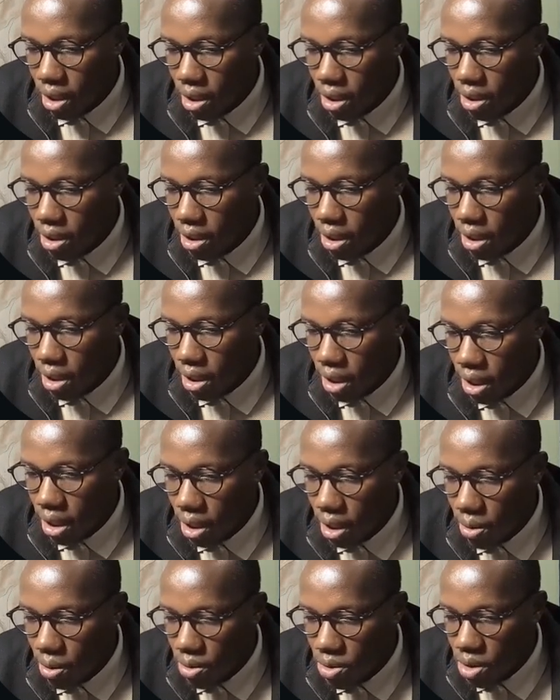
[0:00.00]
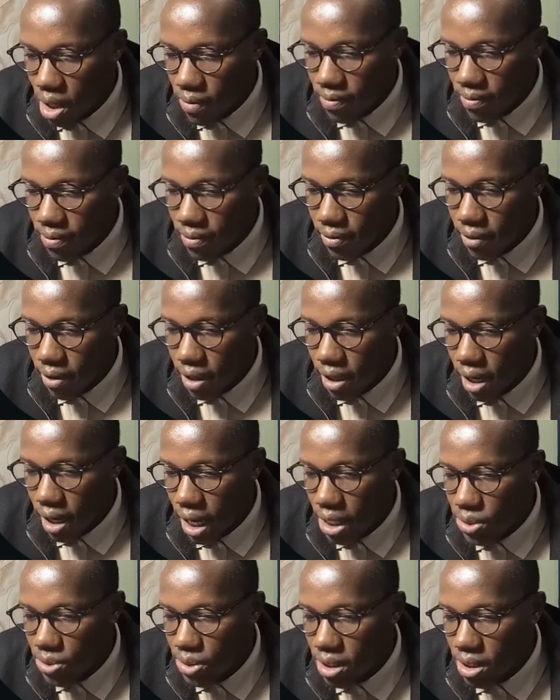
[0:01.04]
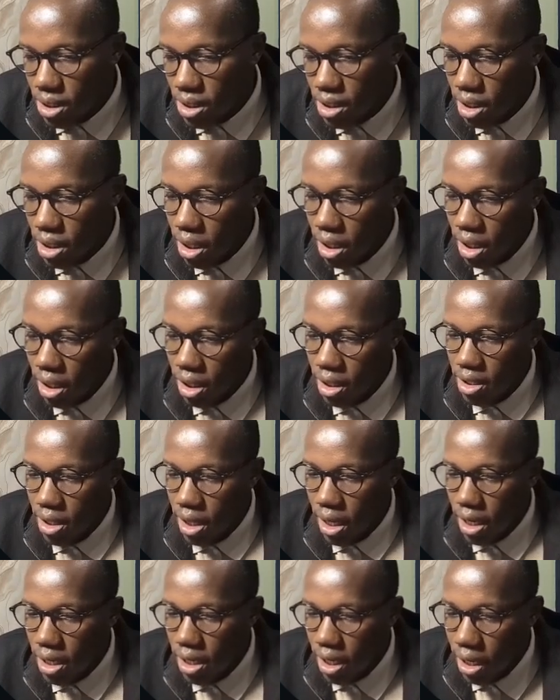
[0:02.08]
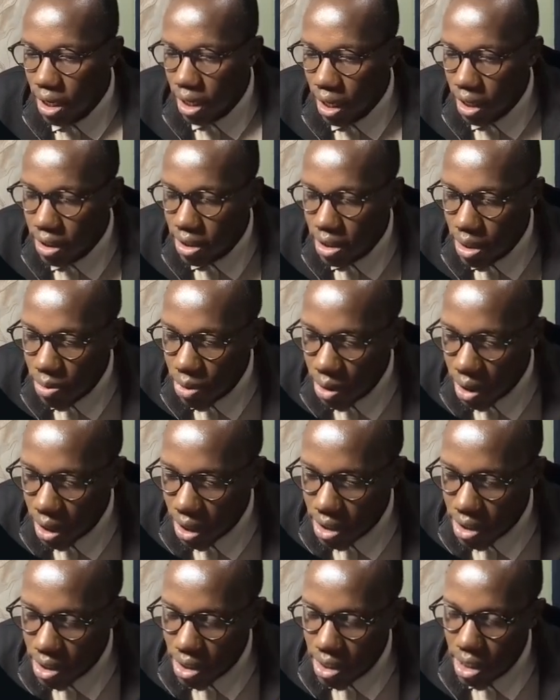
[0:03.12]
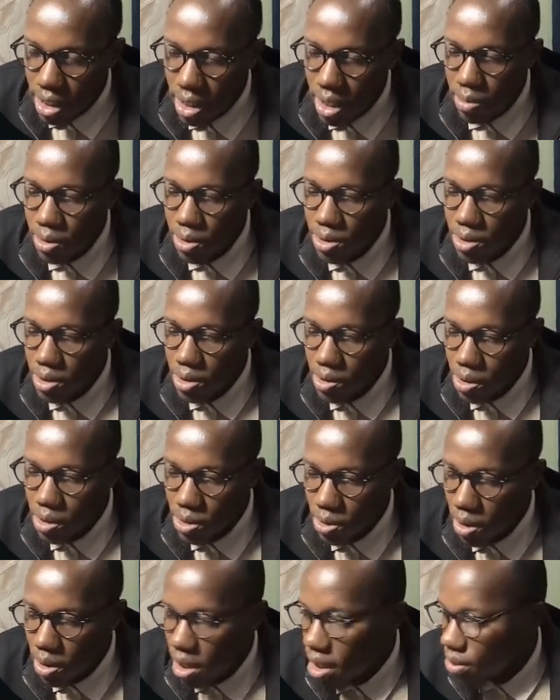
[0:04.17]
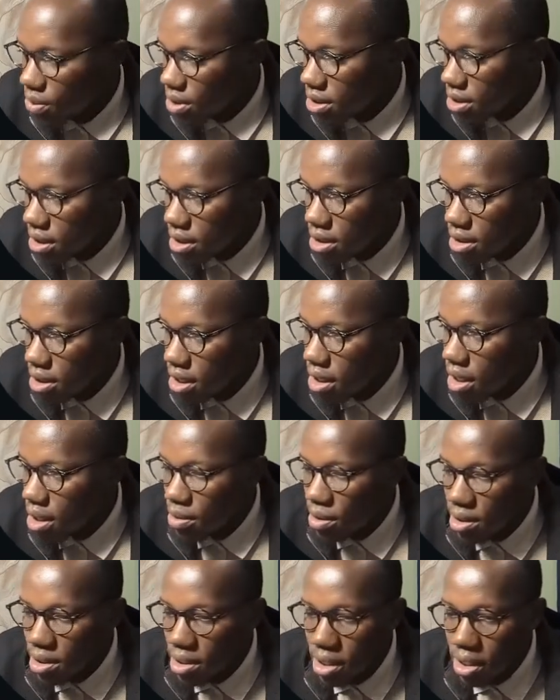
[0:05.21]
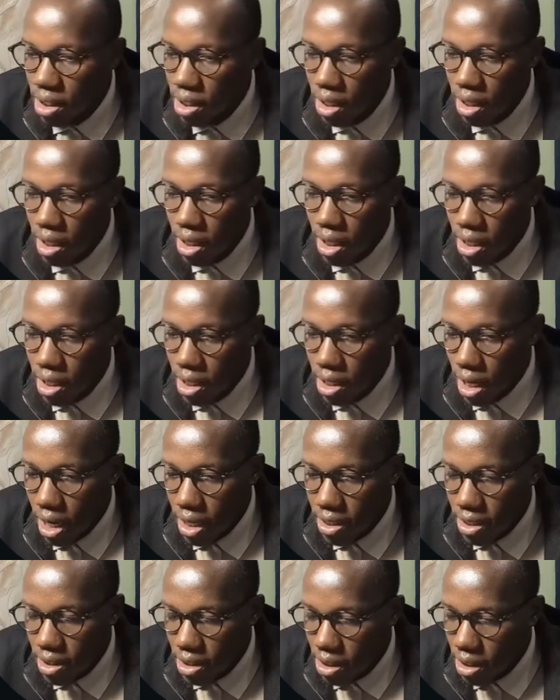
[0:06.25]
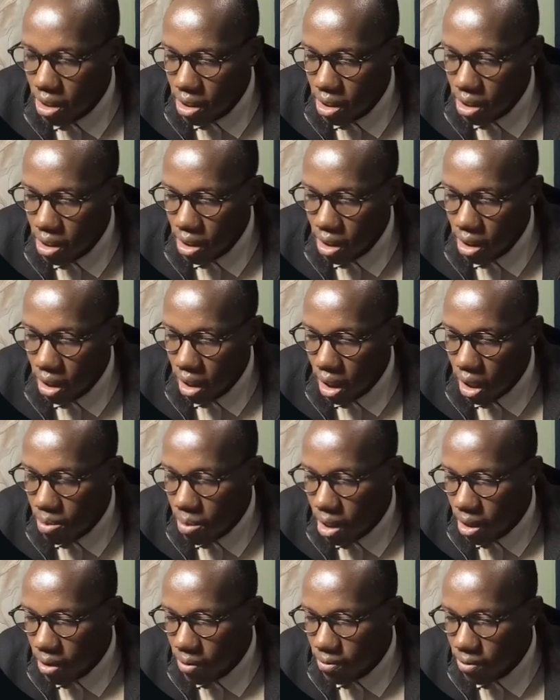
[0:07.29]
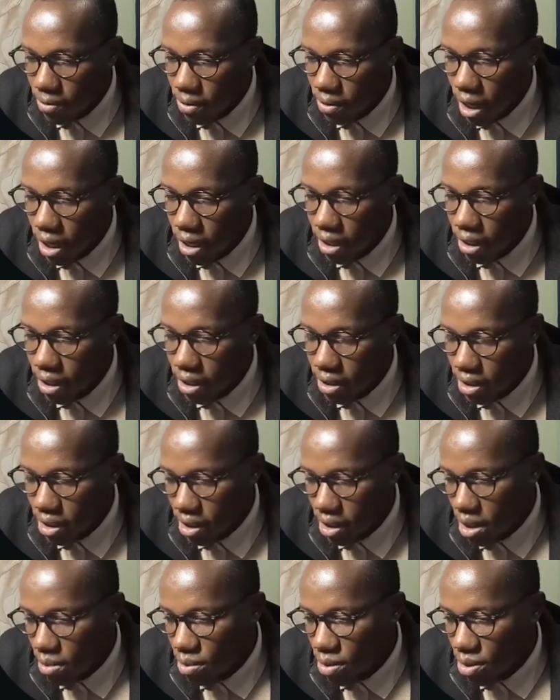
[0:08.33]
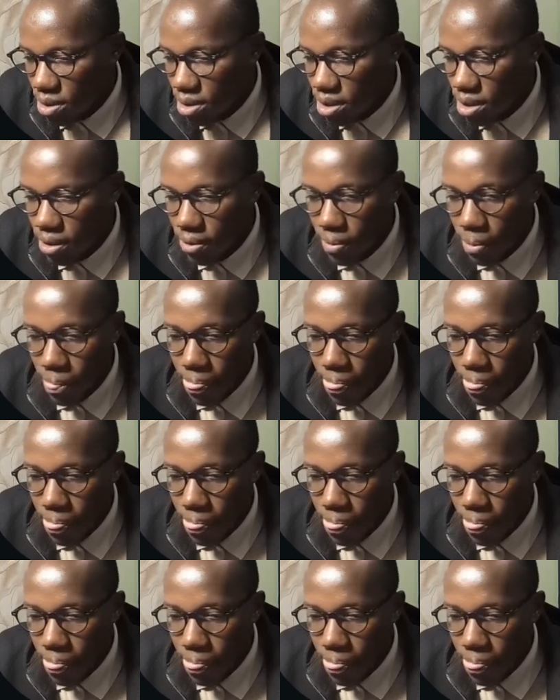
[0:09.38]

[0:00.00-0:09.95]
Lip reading: And then we also have lightweight L8W8JWT, so it's called lightweight JWT, a C library for handling JWT.